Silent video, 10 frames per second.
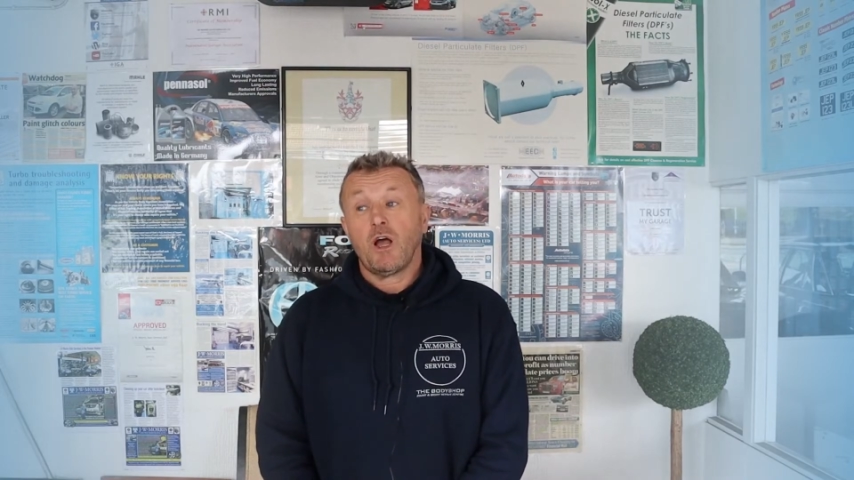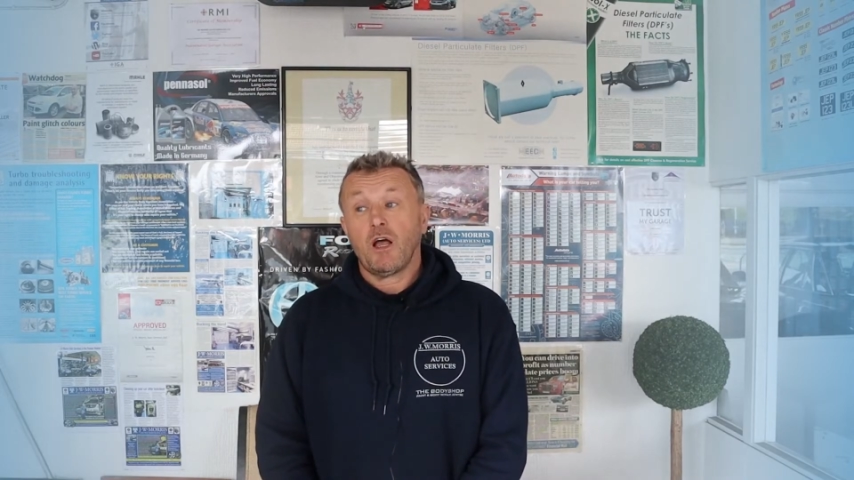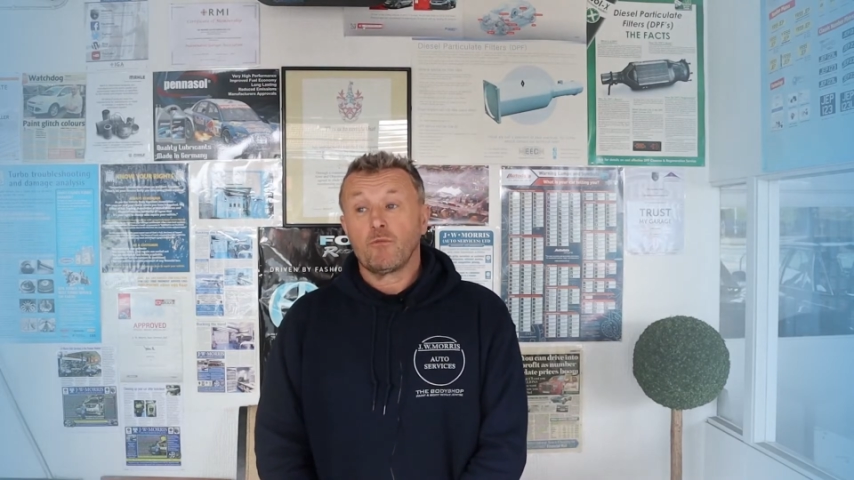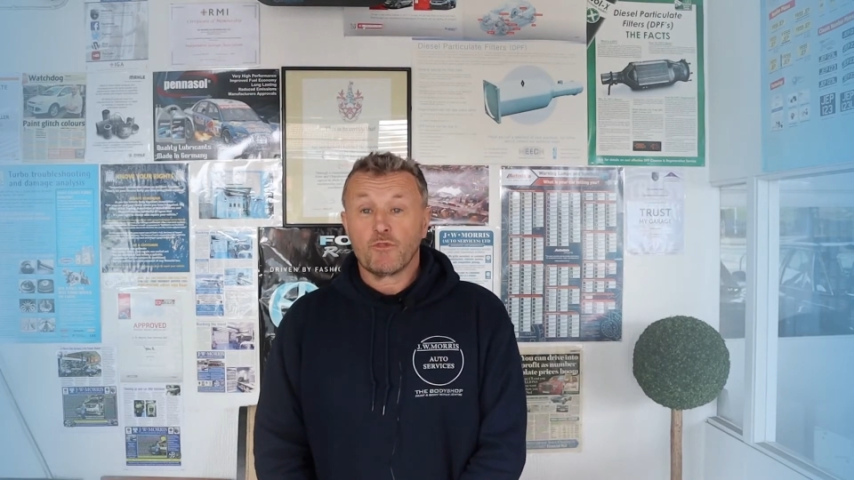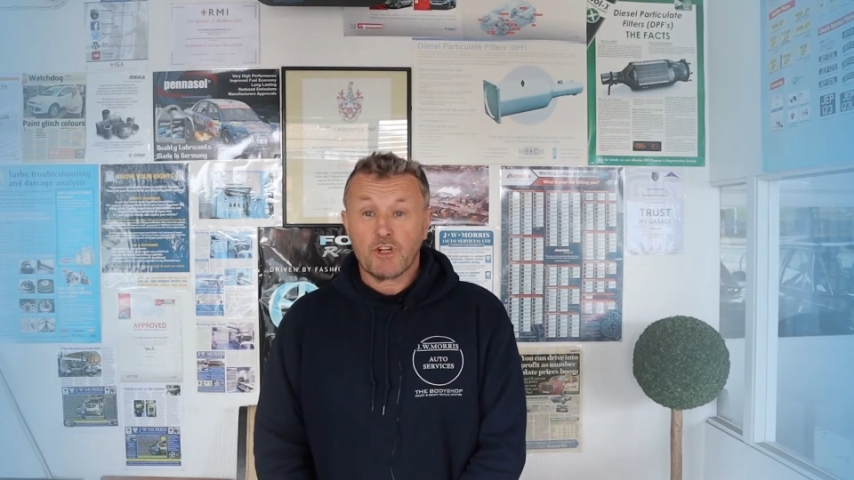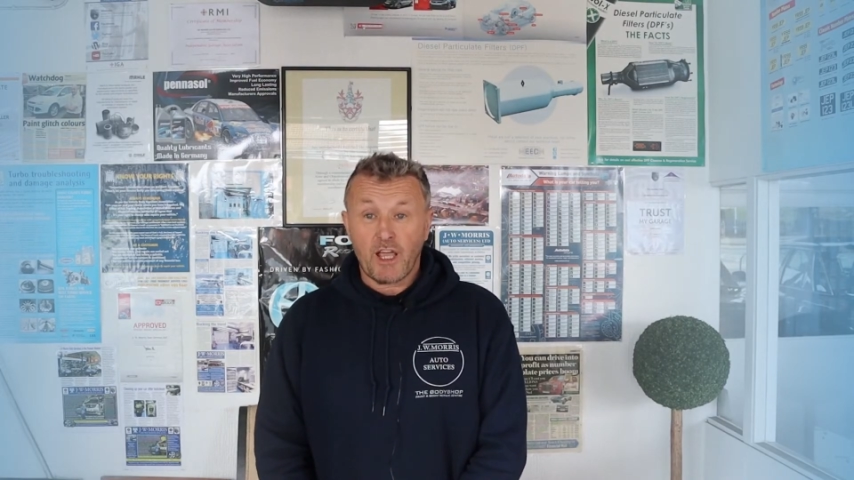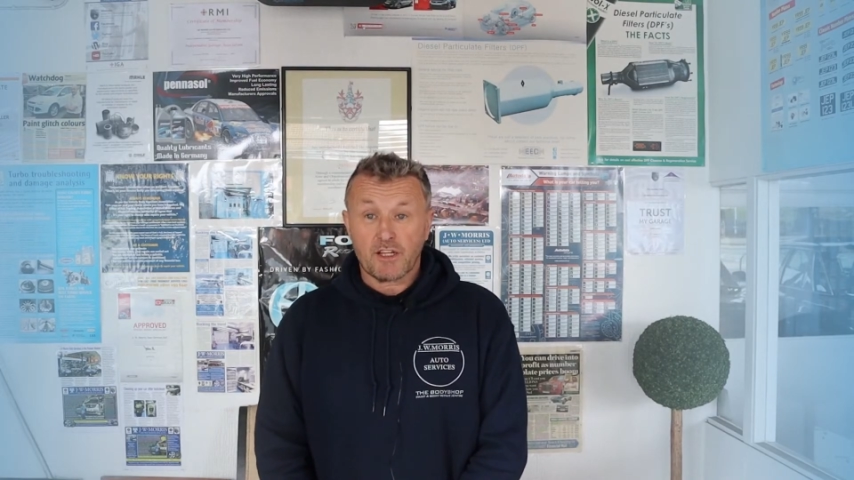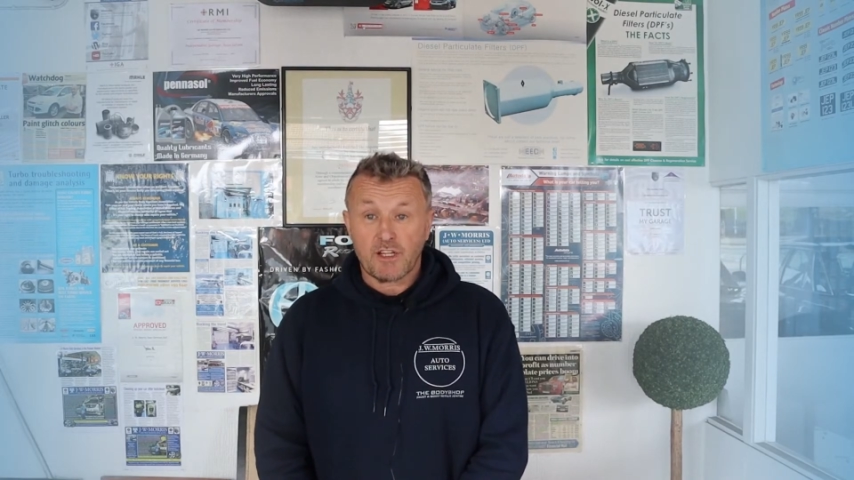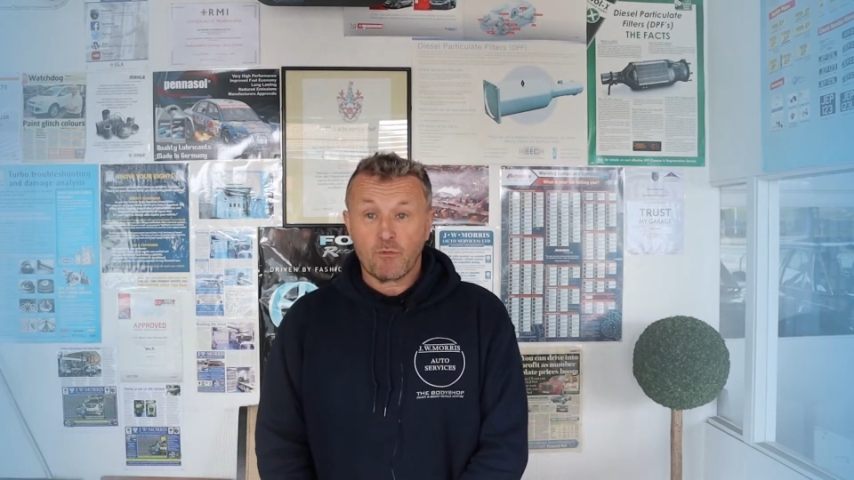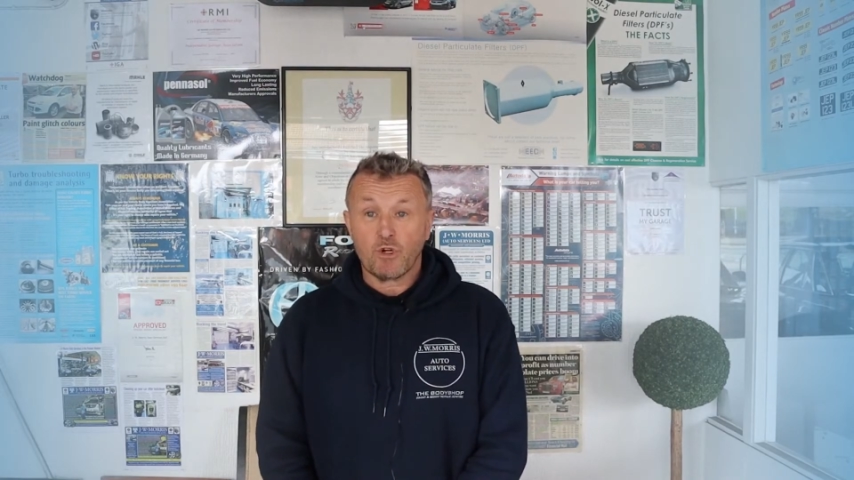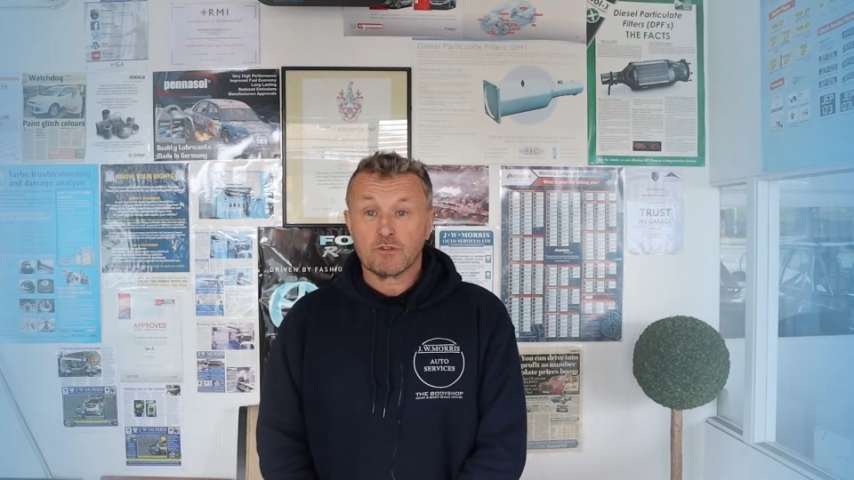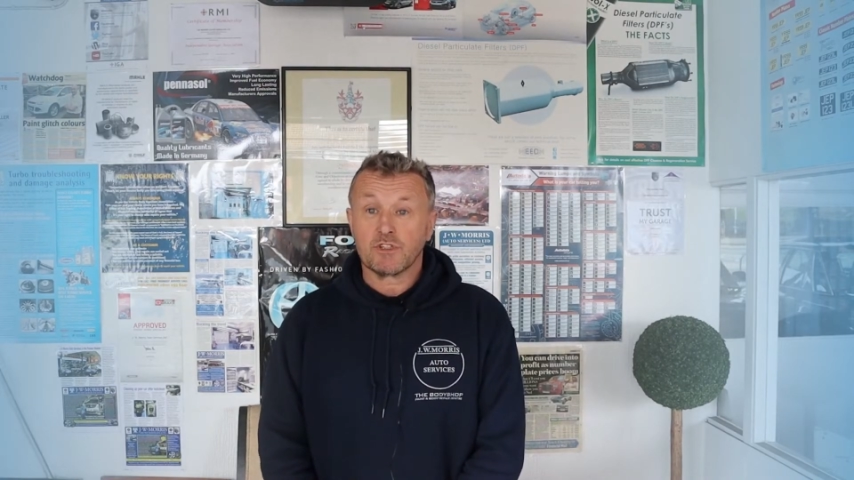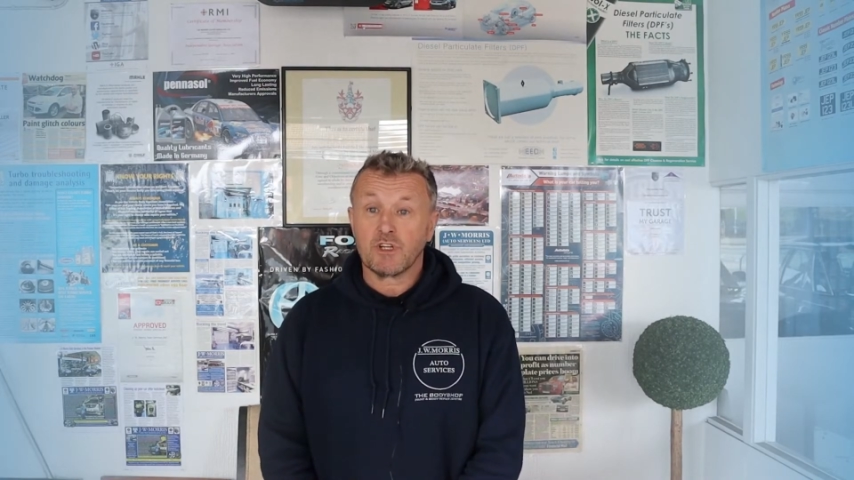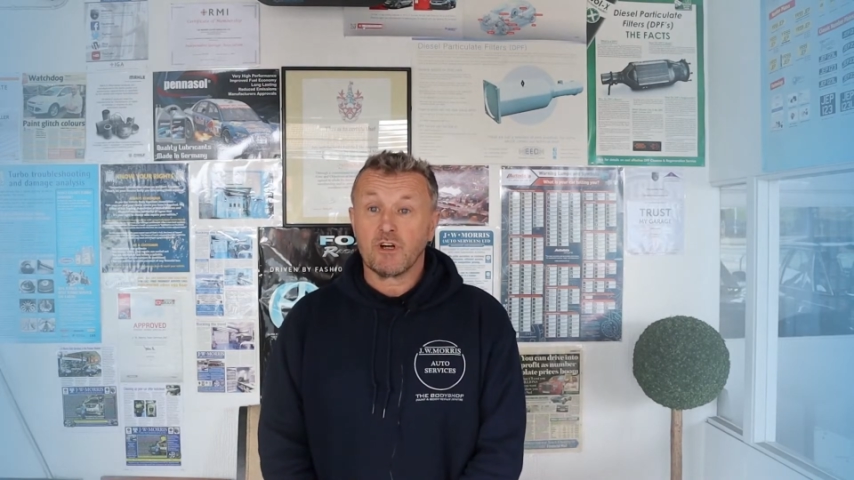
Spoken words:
the next MOT